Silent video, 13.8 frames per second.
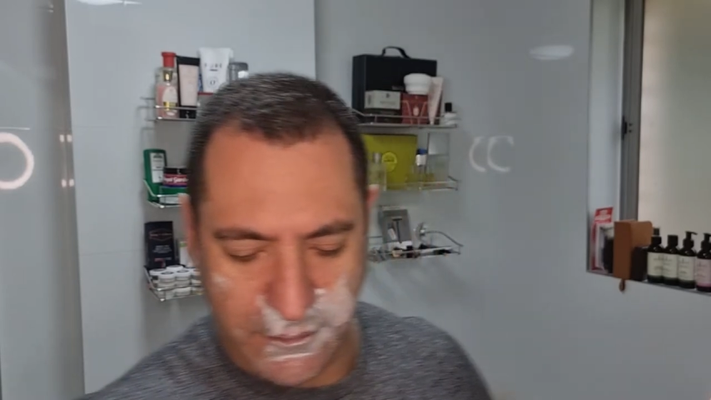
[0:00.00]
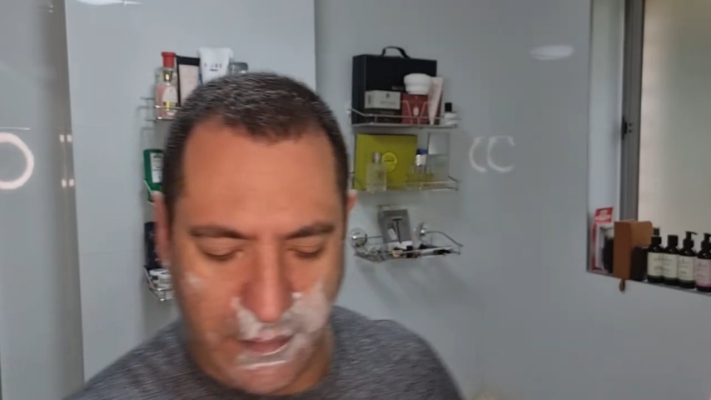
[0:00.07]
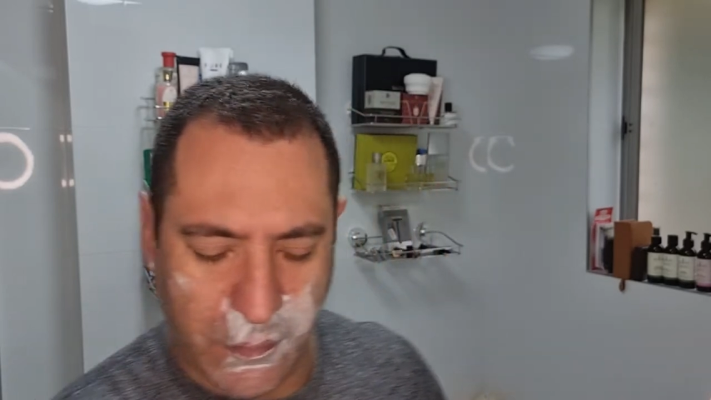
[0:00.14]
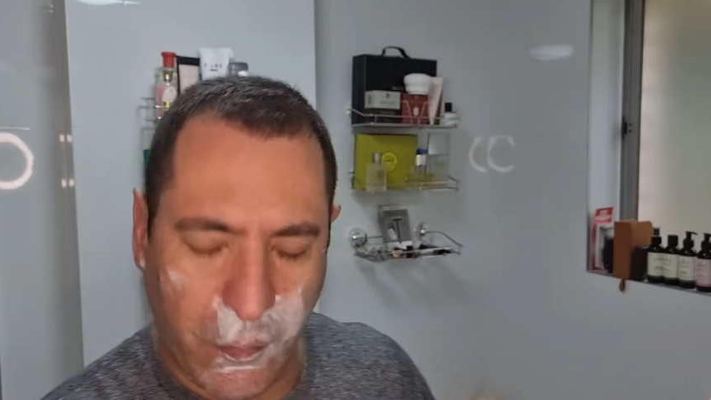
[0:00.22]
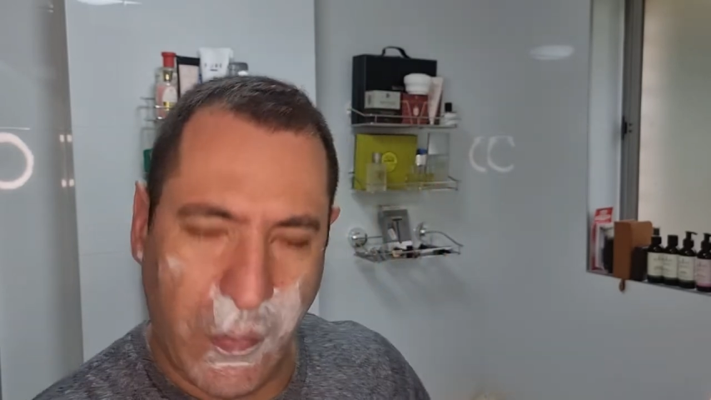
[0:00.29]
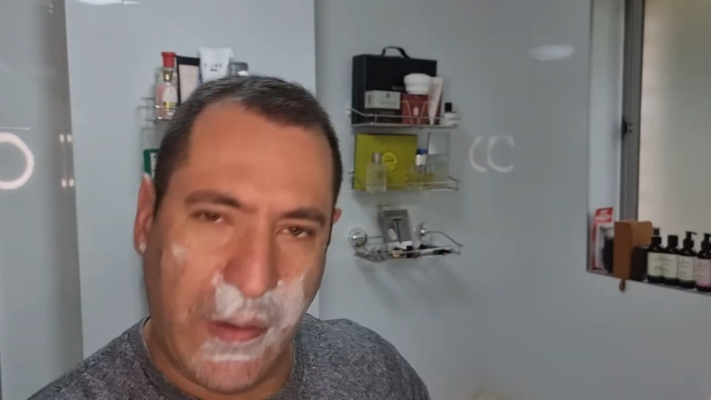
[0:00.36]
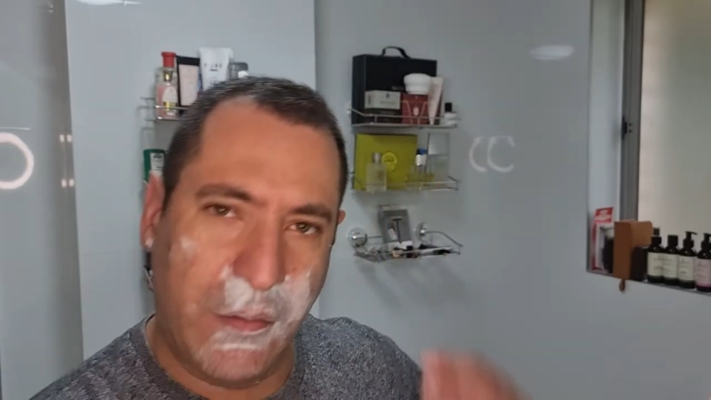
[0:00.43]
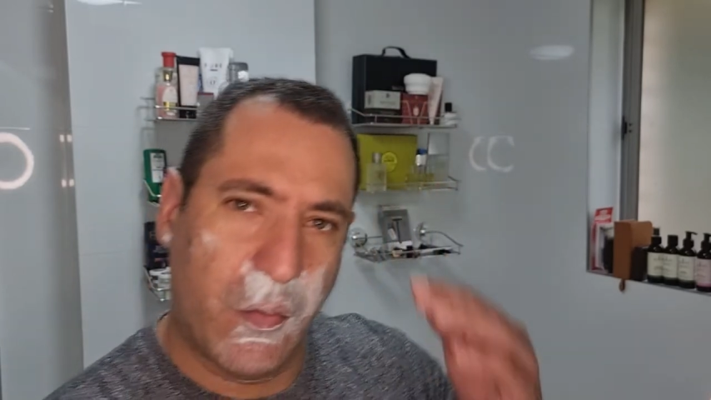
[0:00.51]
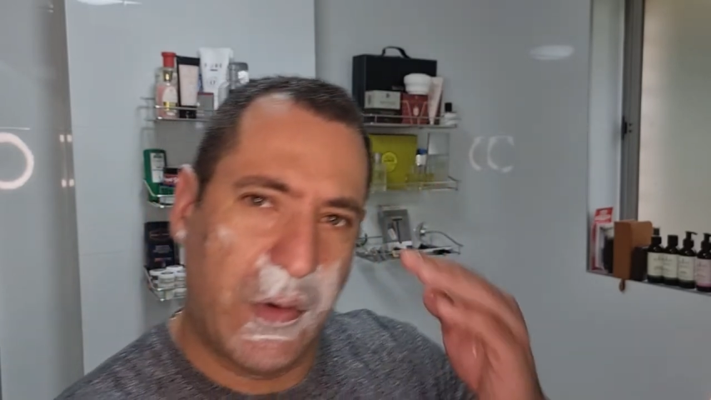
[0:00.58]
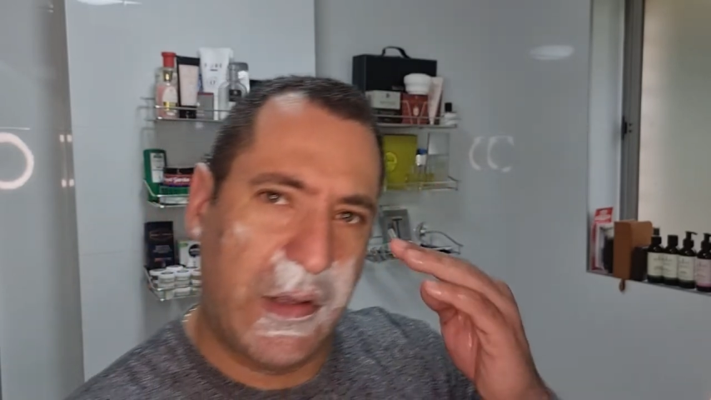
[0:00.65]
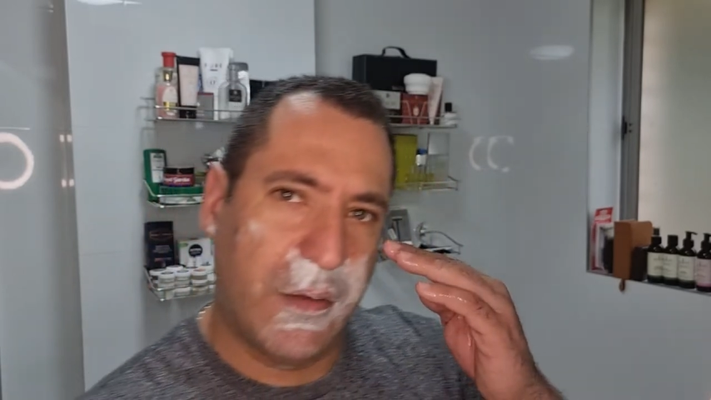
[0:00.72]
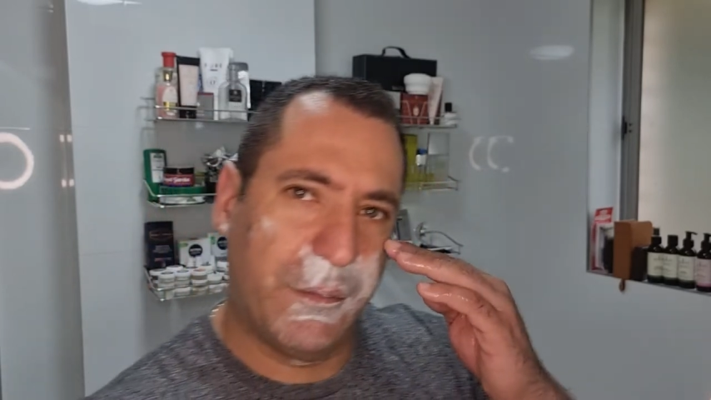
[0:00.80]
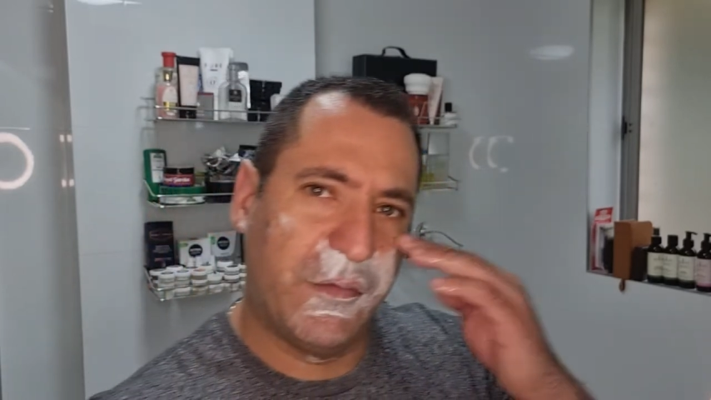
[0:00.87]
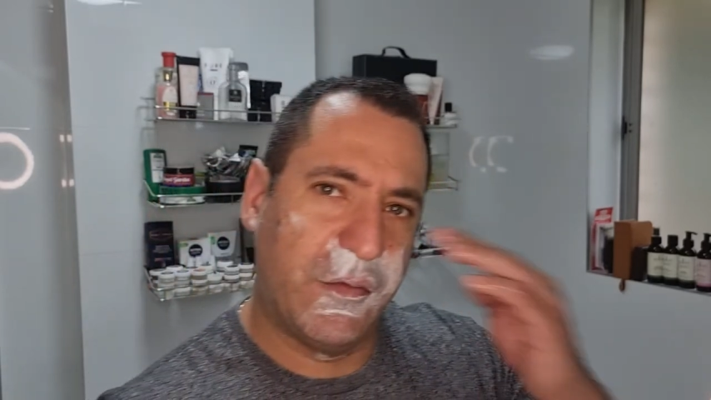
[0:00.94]
that when we
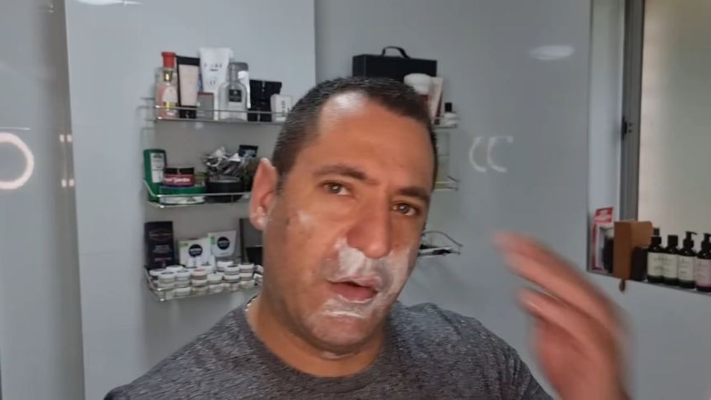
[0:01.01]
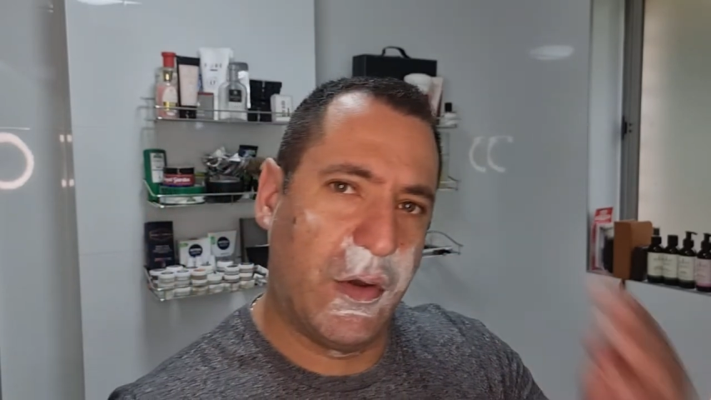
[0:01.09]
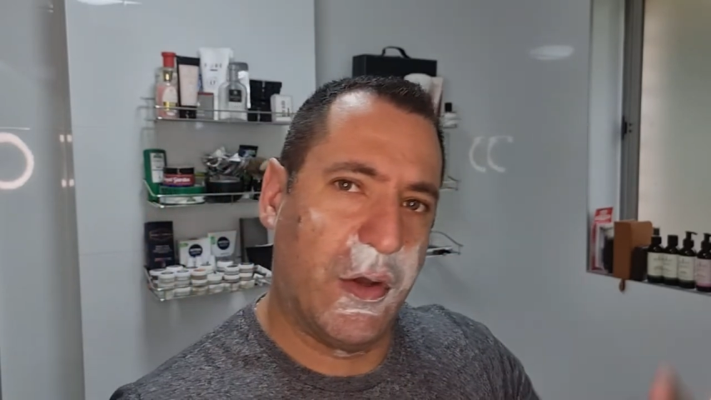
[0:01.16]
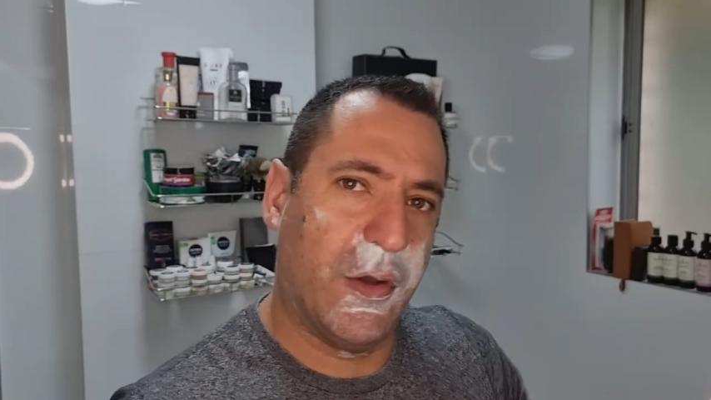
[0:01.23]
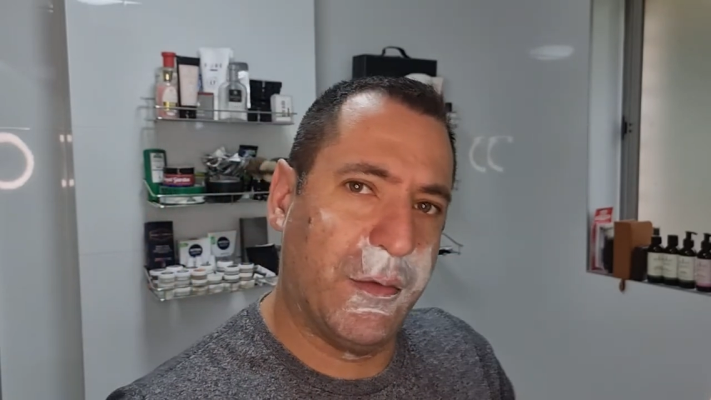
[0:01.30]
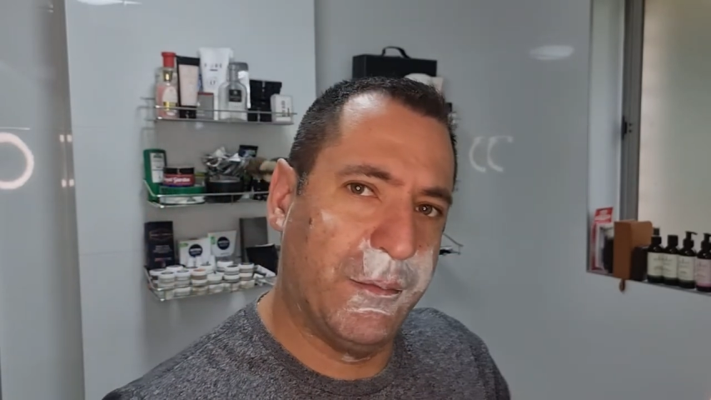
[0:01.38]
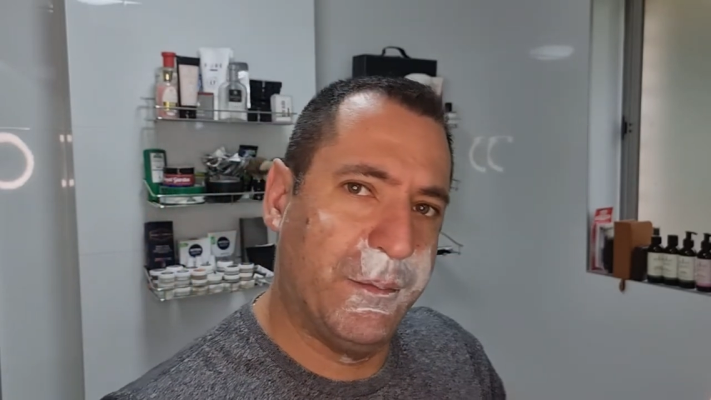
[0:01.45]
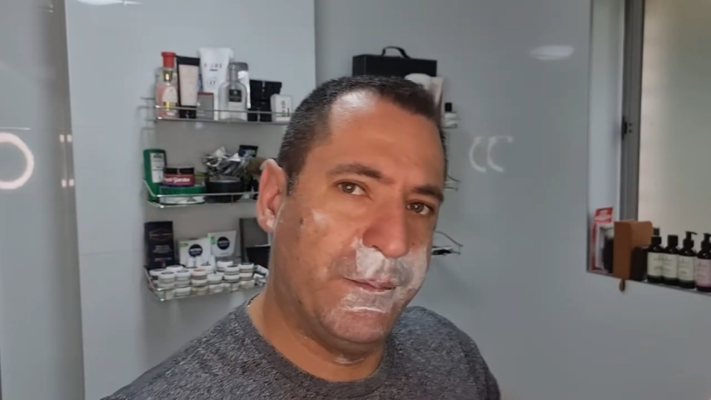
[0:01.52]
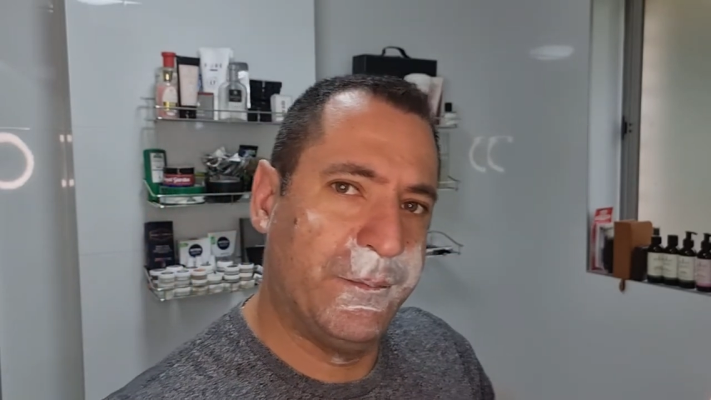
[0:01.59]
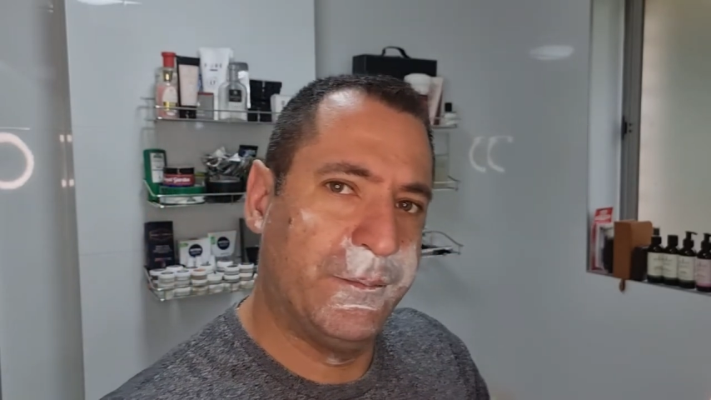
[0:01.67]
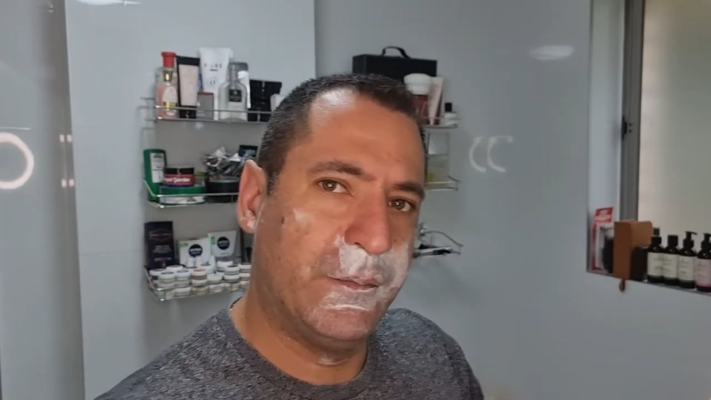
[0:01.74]
observe